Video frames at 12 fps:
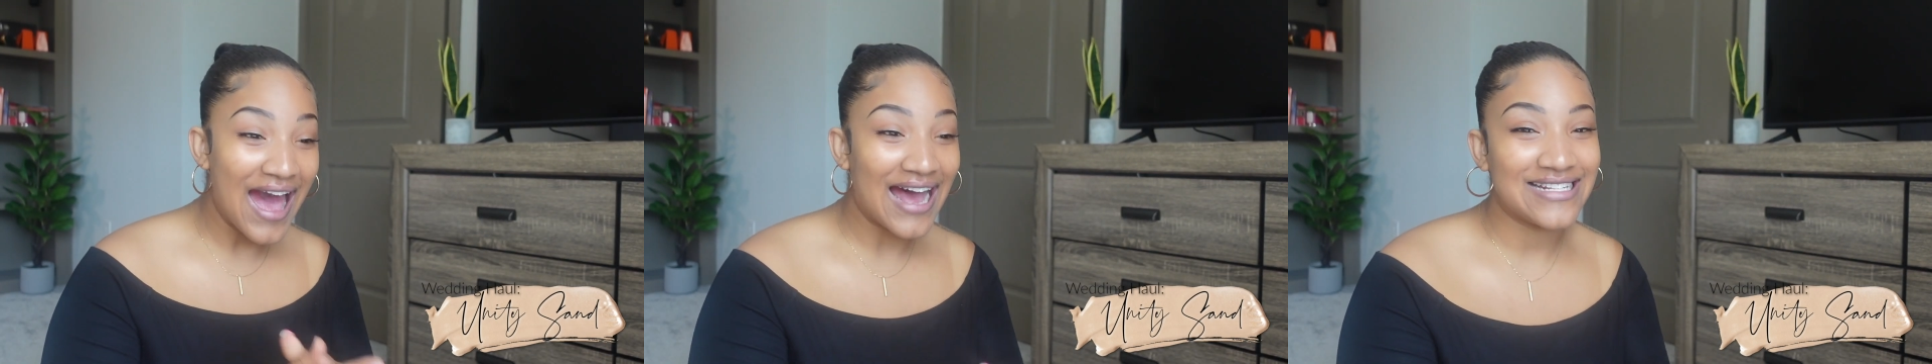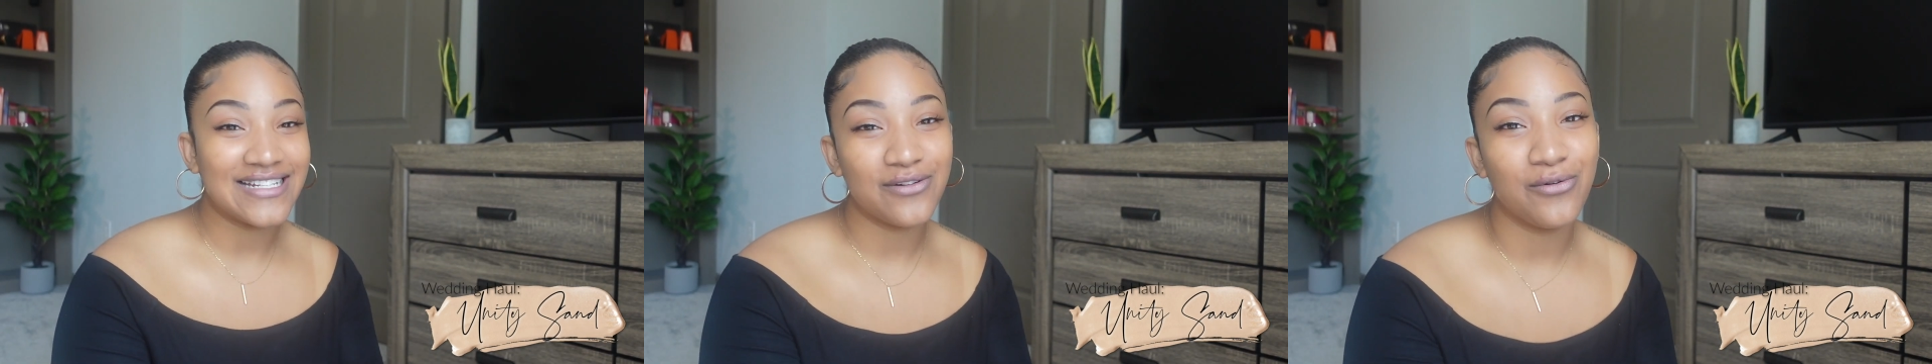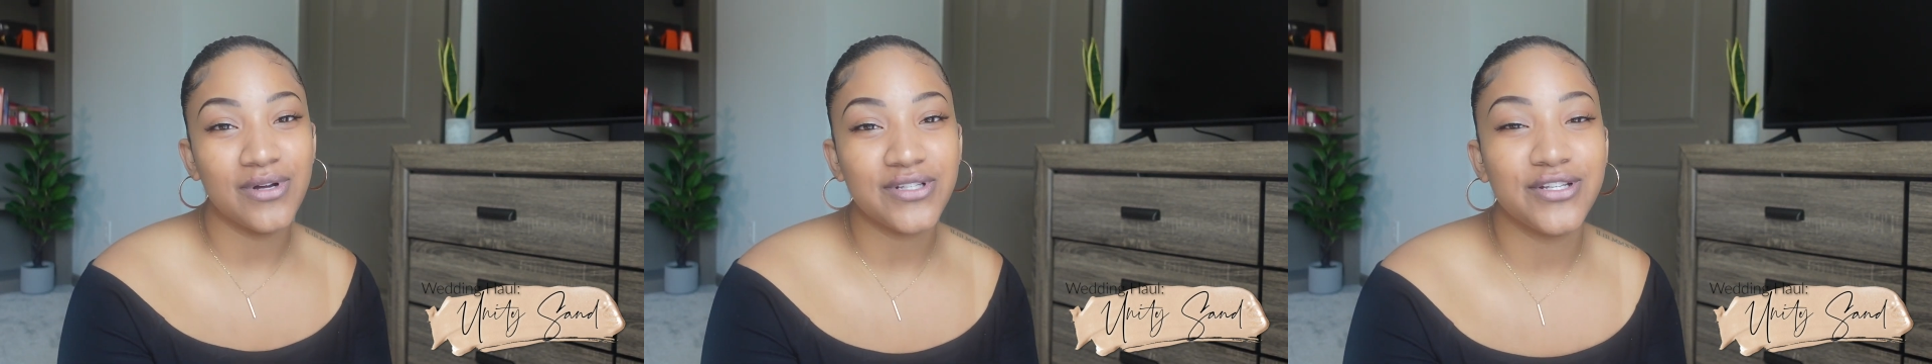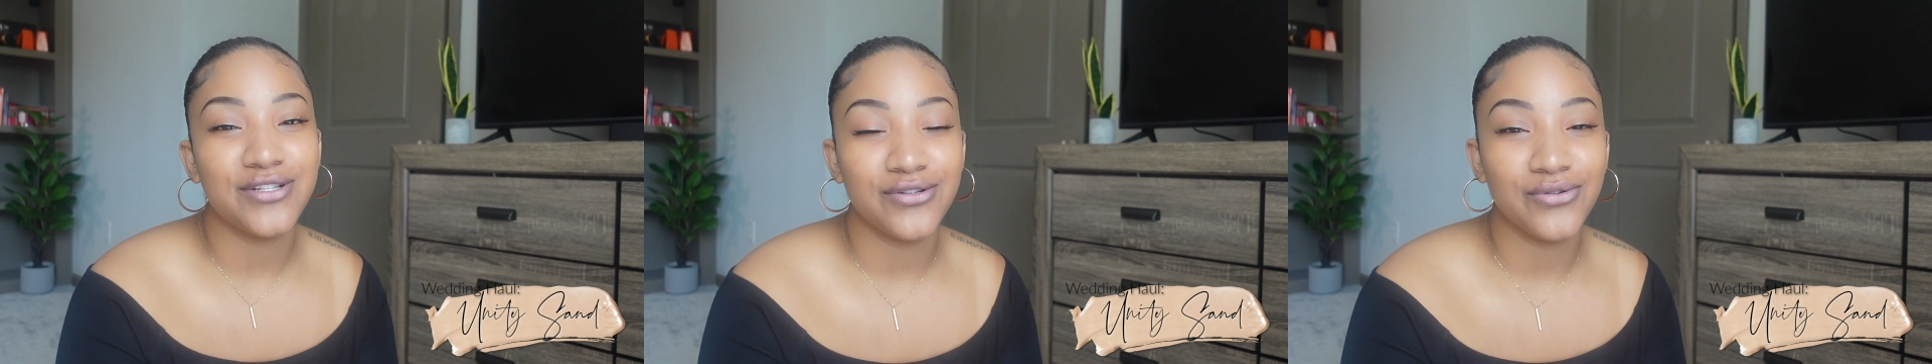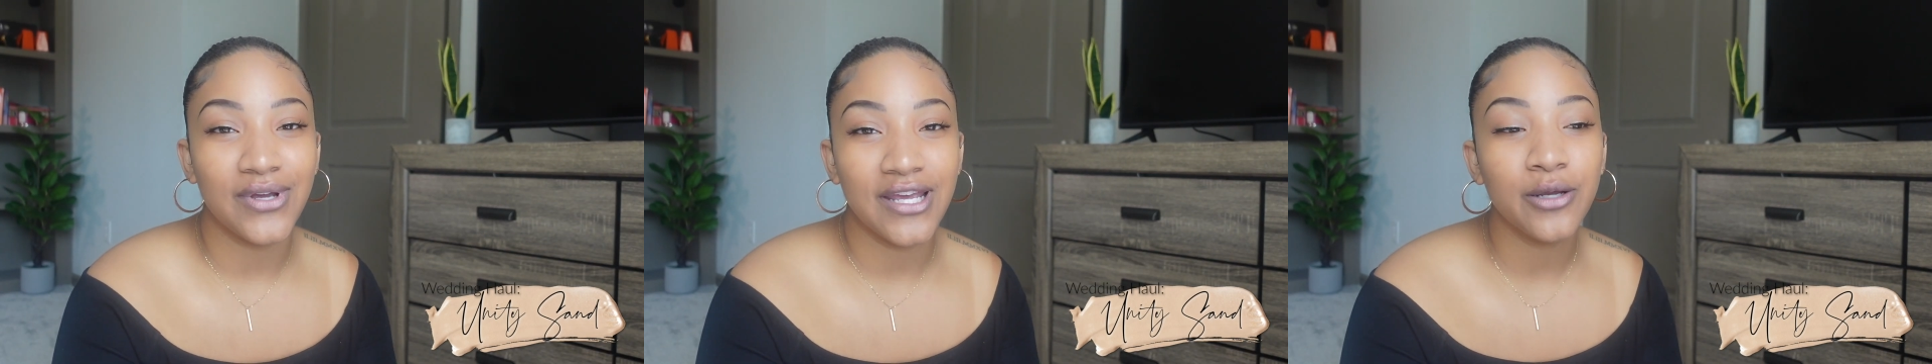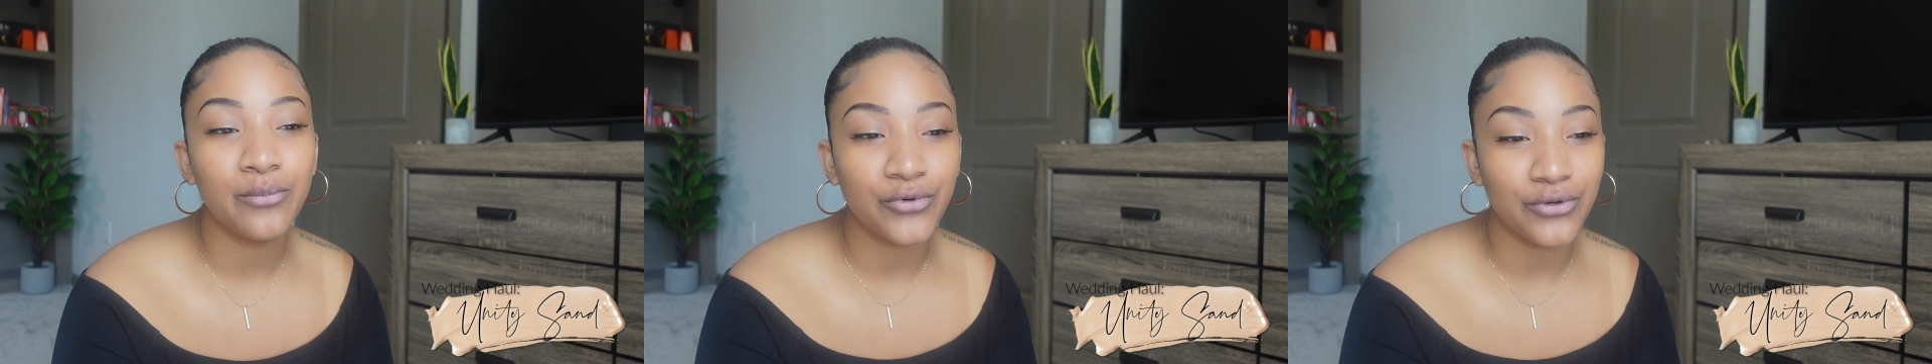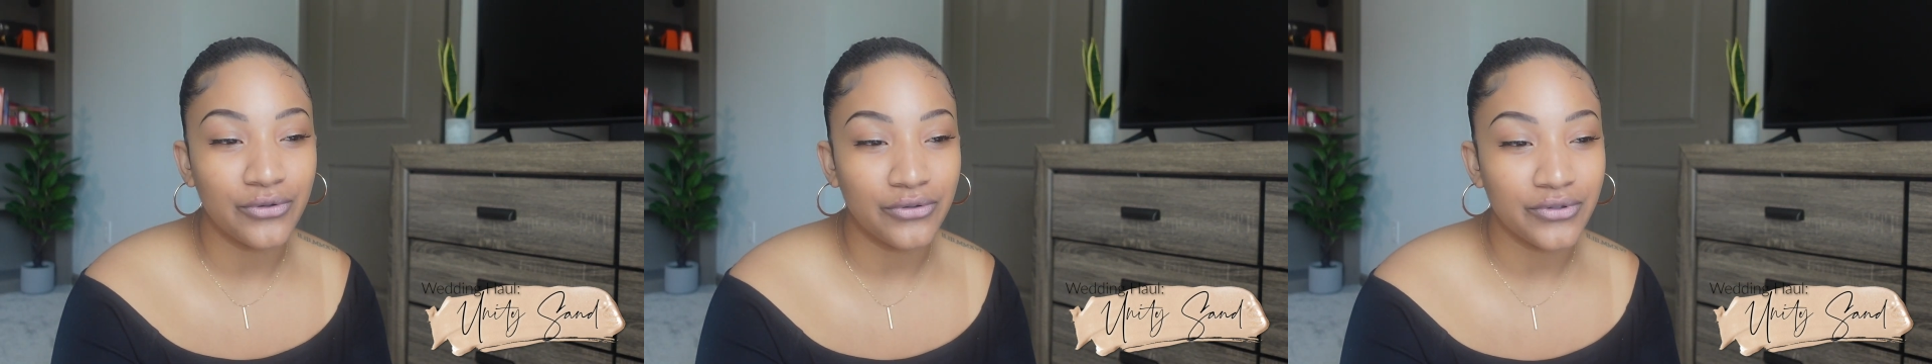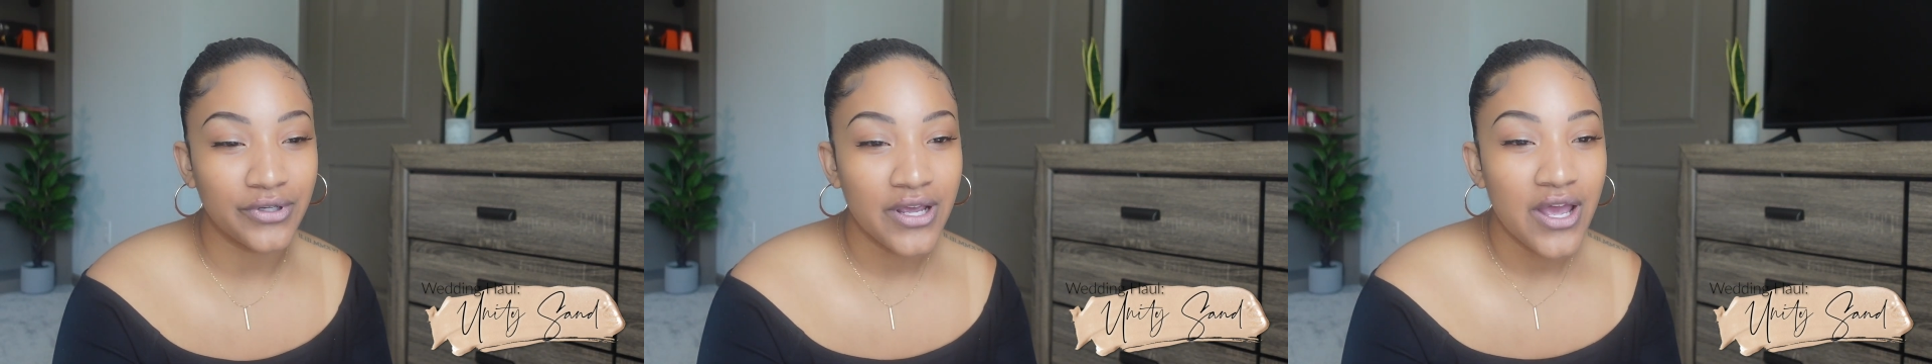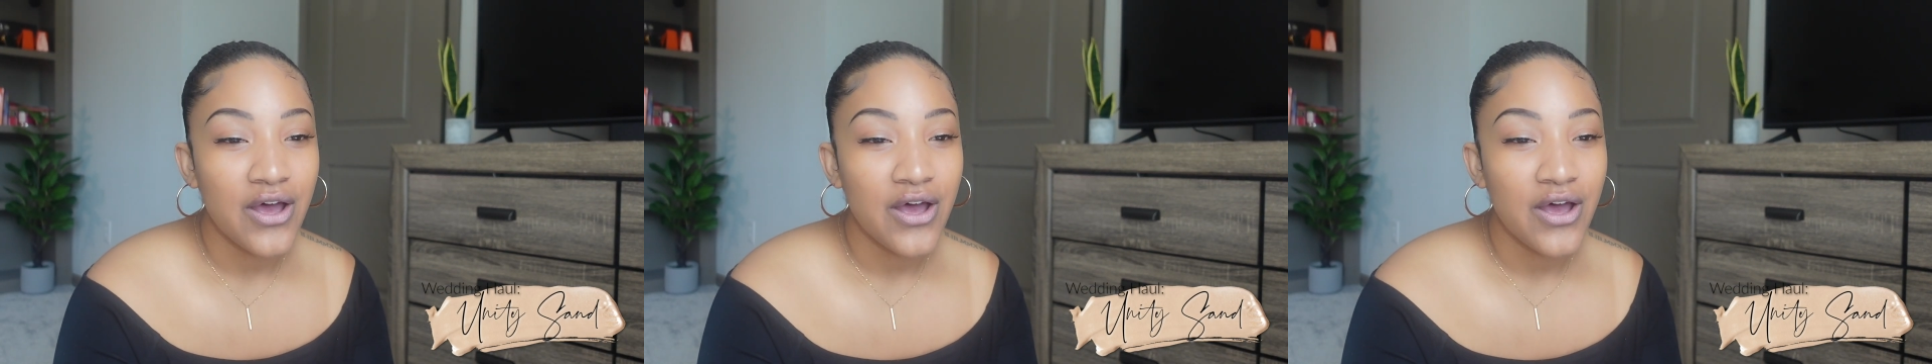I didn't want to do emerald